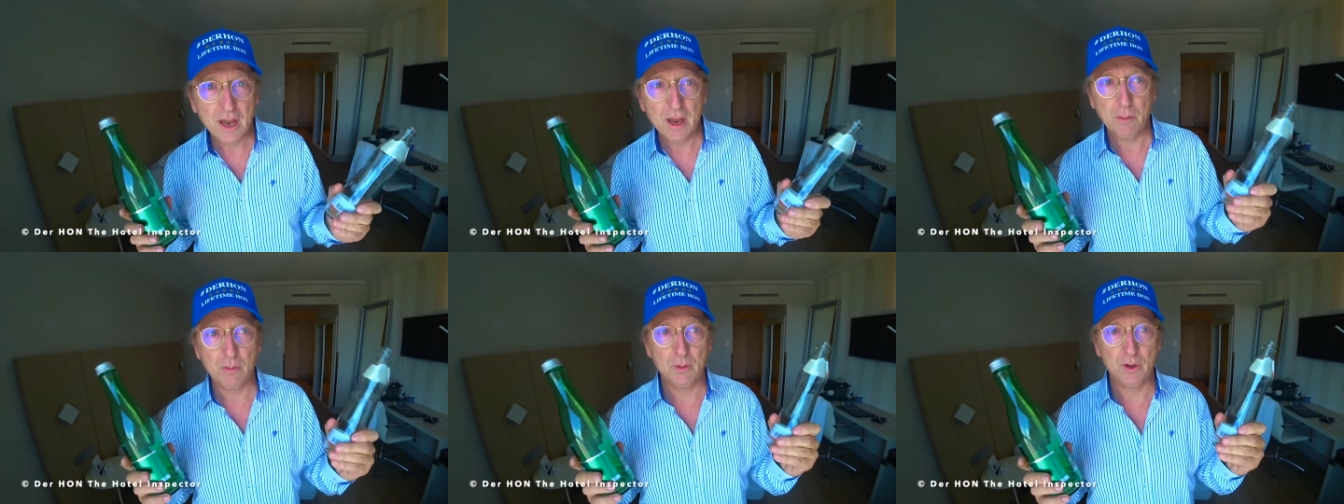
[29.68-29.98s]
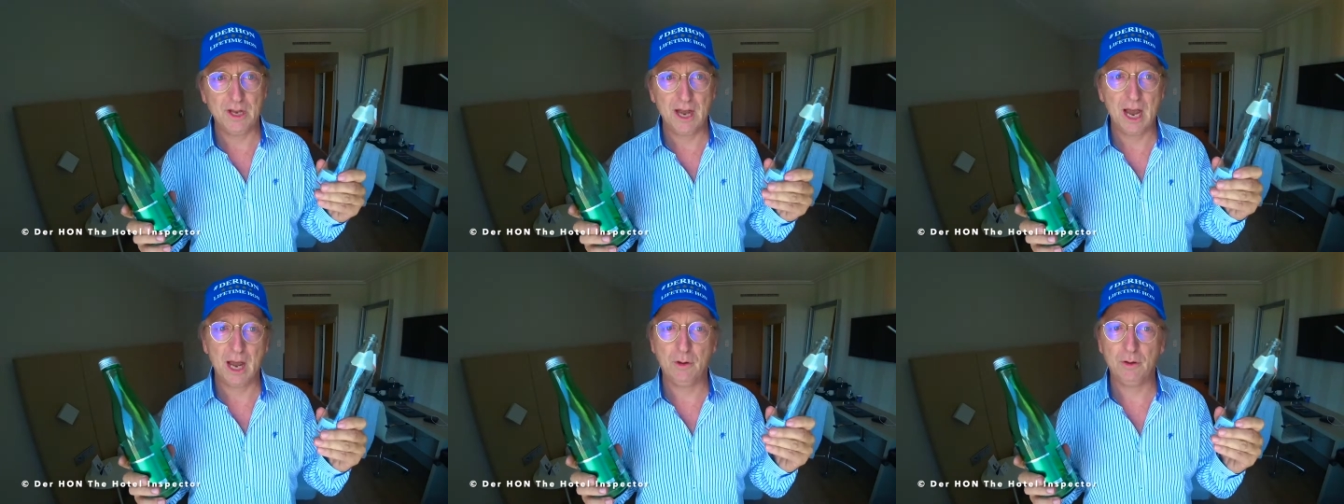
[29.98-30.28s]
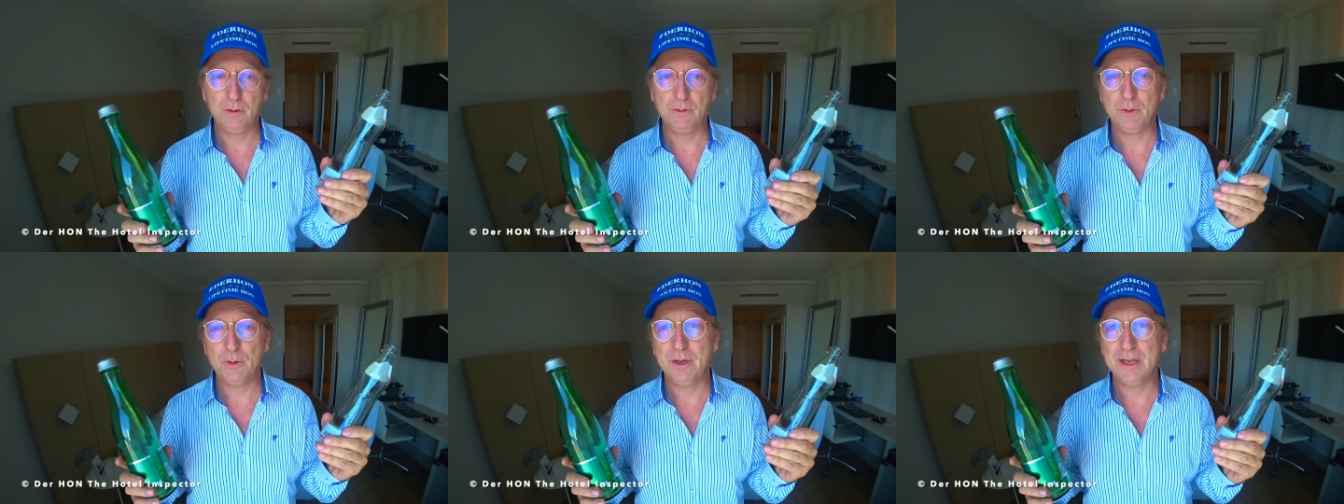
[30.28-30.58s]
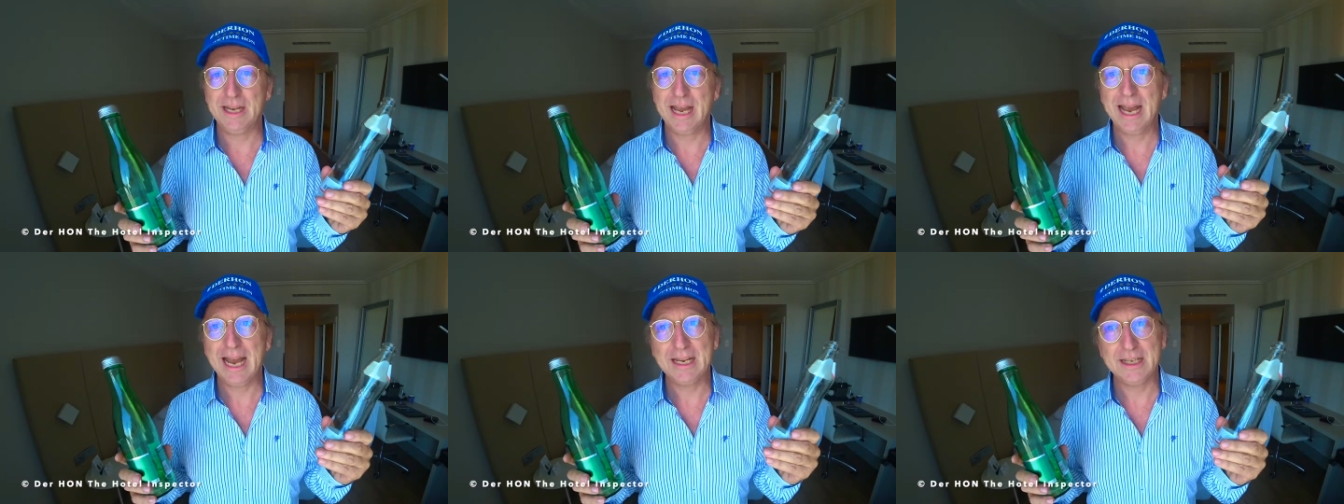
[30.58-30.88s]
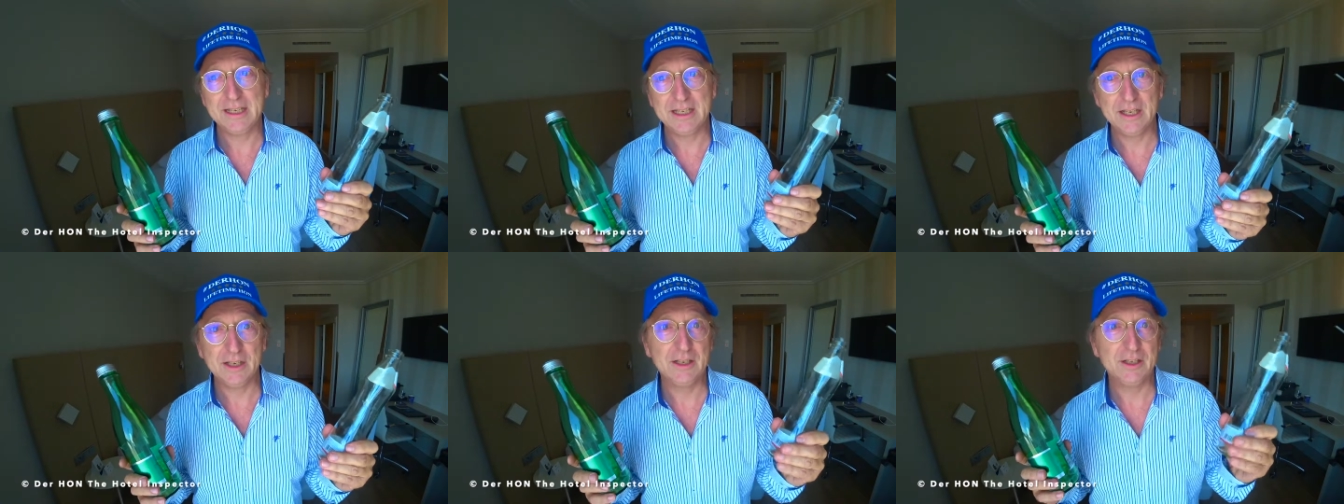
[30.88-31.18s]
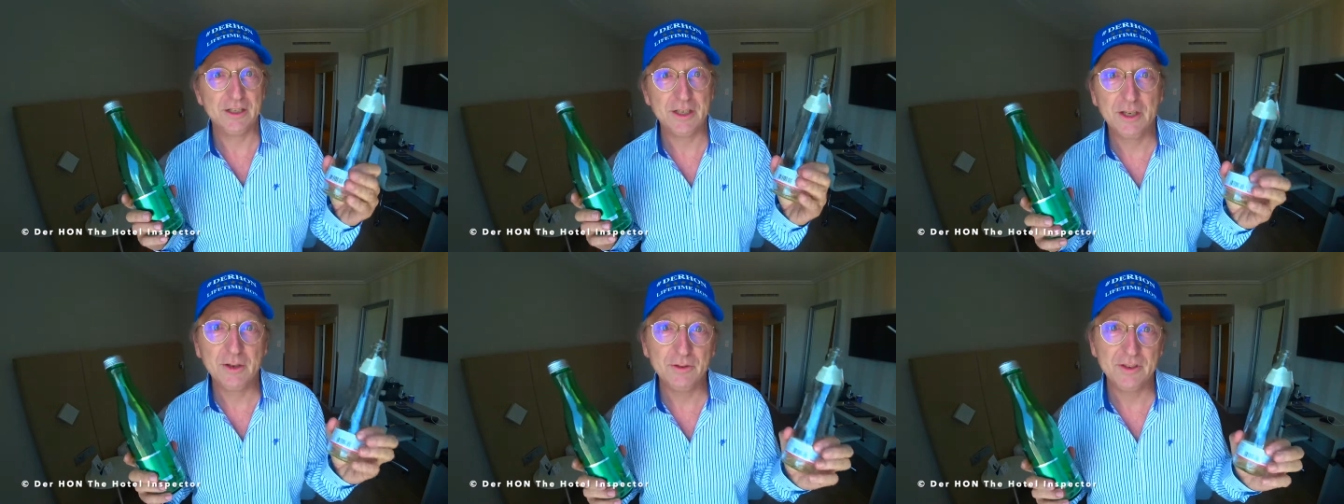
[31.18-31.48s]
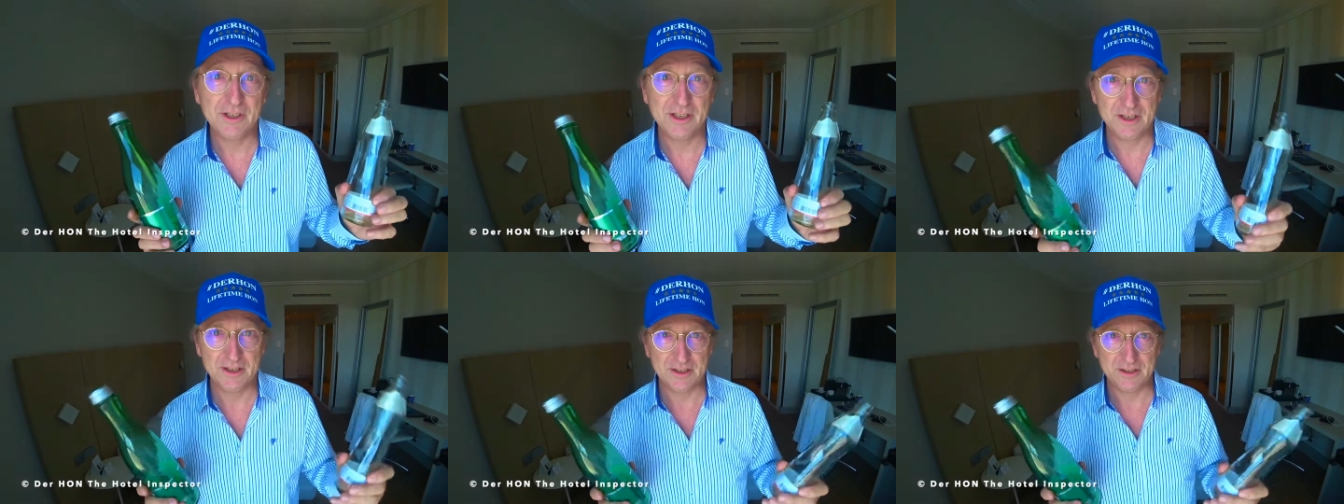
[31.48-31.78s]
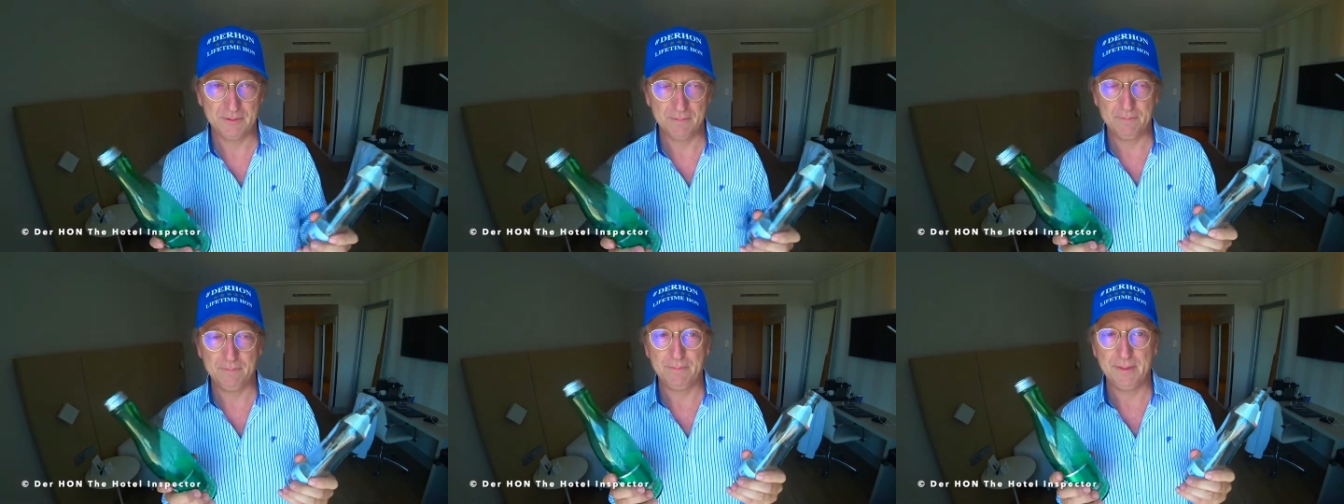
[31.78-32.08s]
renowned for its excellent services.